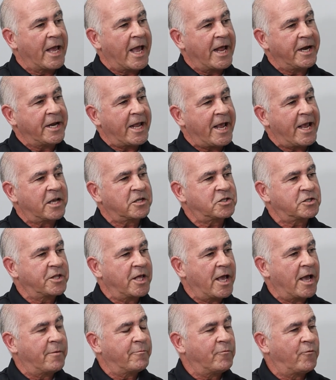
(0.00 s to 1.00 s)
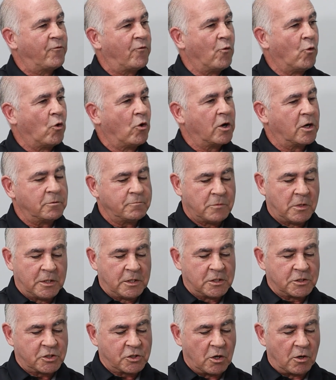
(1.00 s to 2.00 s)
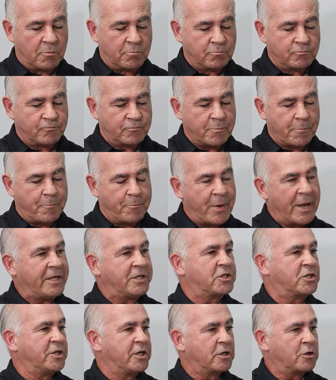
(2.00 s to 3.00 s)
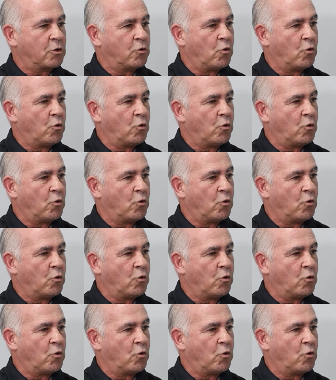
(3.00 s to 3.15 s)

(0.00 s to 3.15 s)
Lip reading: and ask them for some basic